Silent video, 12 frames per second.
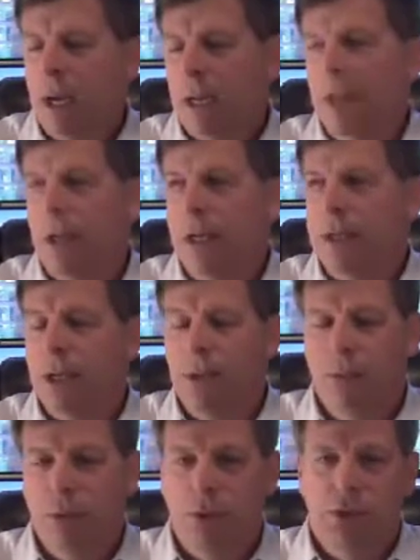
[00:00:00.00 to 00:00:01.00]
clients can
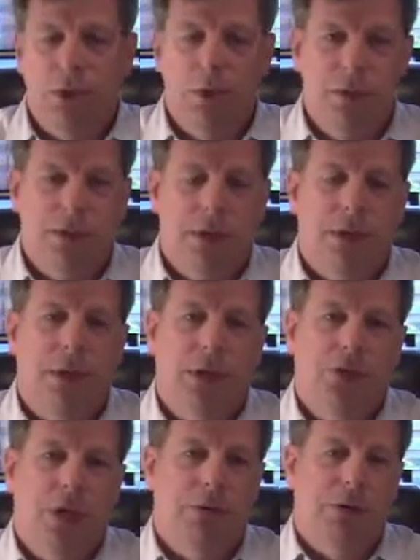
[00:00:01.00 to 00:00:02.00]
produce a newsletter that
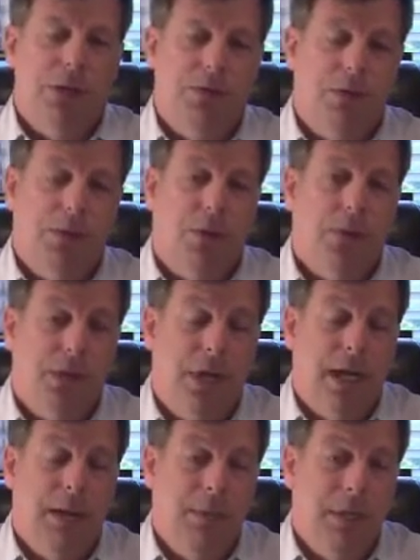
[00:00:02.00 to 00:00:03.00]
generates results,
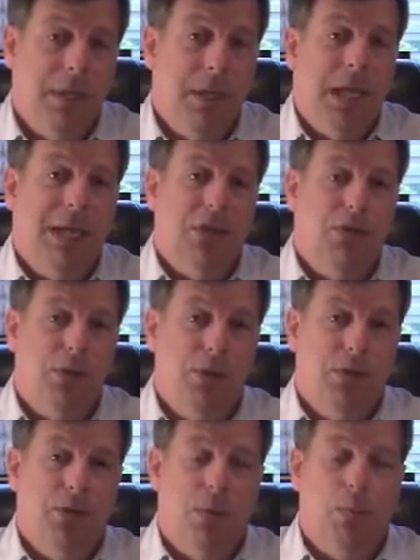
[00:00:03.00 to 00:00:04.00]
and I mean
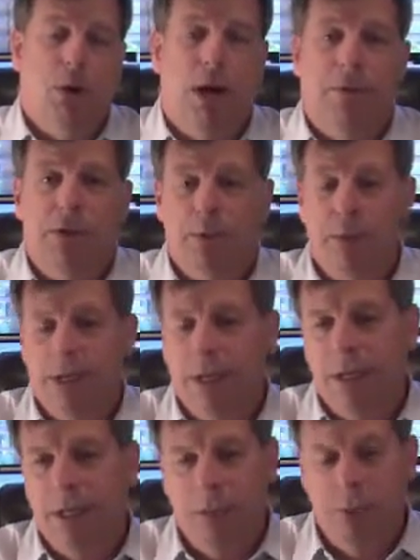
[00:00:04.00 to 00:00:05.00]
increases their profits by
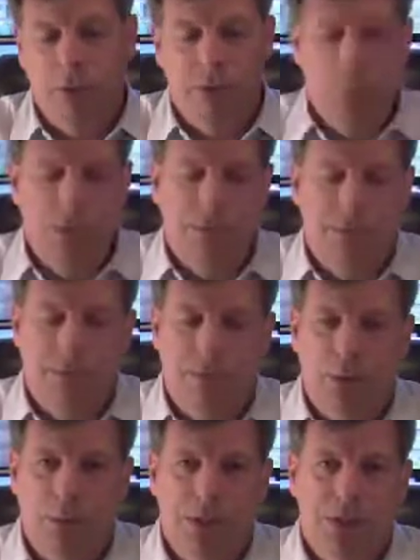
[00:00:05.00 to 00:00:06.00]
getting a more repeat and
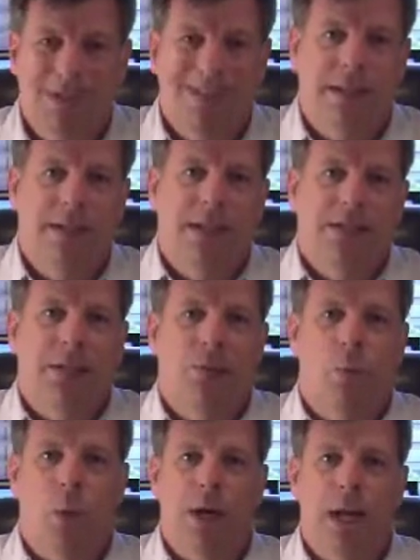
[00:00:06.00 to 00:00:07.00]
referral business in less
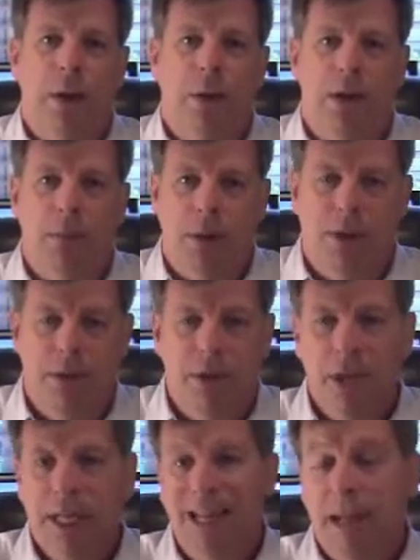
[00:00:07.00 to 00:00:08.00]
than 1 hour a month.
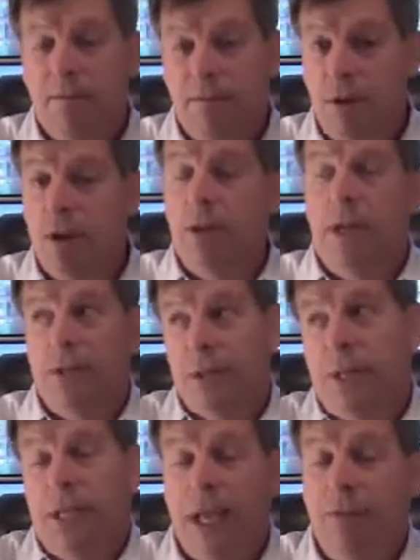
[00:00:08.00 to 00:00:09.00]
Far less,
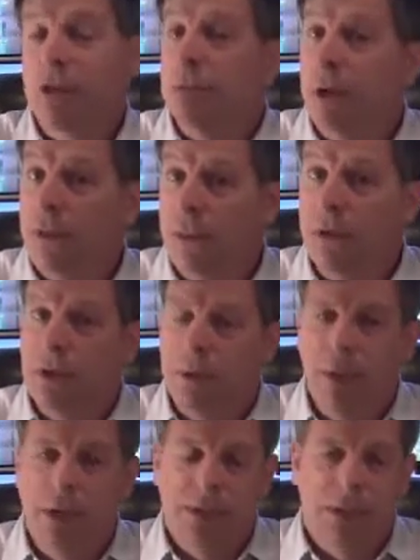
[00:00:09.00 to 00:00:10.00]
on the average about 30
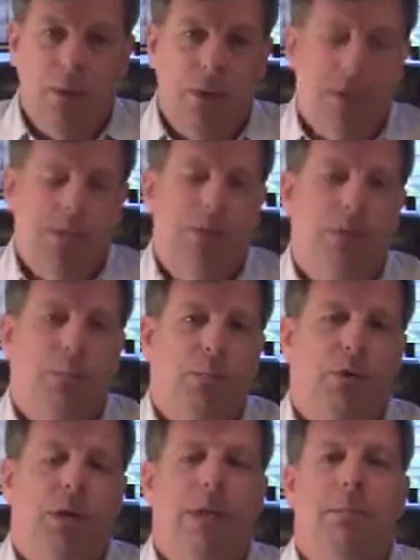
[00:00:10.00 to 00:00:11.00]
minutes, and we also do the
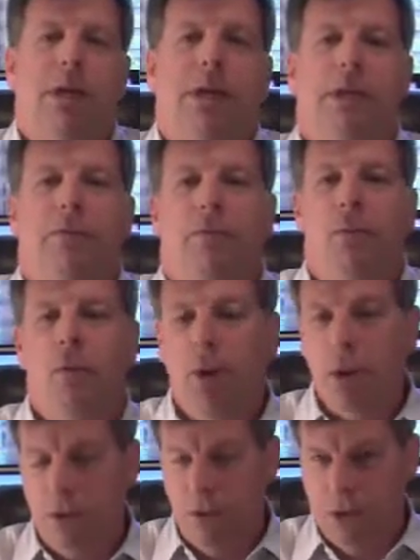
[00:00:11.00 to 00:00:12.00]
printing and mailing for
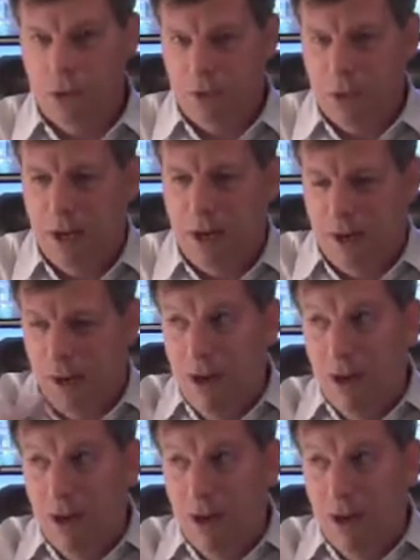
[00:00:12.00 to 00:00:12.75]
you. So there,